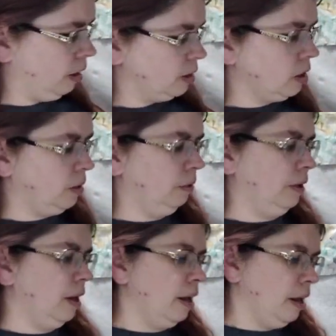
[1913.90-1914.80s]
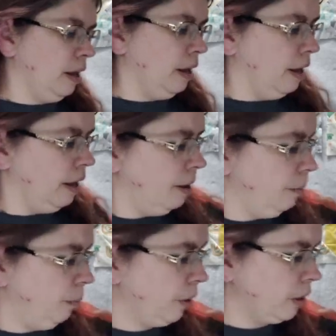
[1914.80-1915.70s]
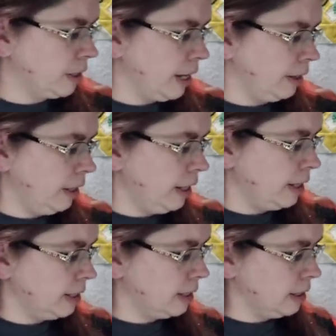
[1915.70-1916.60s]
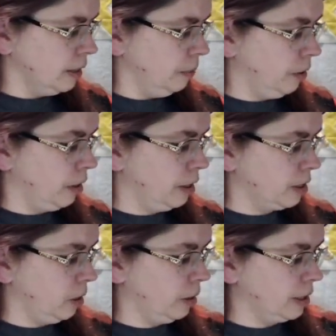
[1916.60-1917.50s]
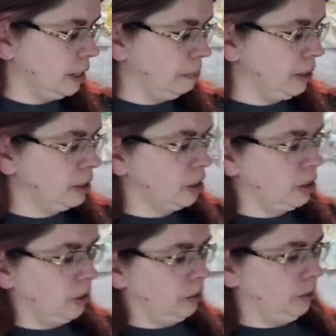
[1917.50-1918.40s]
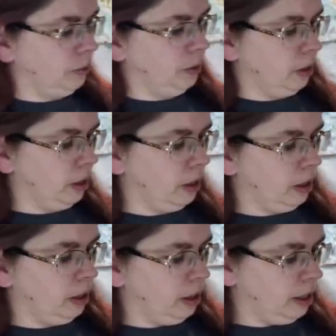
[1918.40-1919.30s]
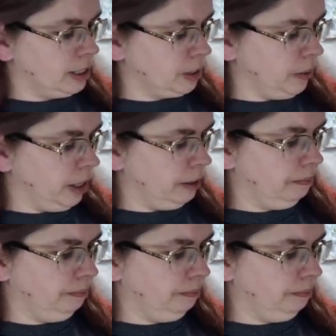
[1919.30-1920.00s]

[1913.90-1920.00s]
So we're going to take these, we're going to sew these up into a square.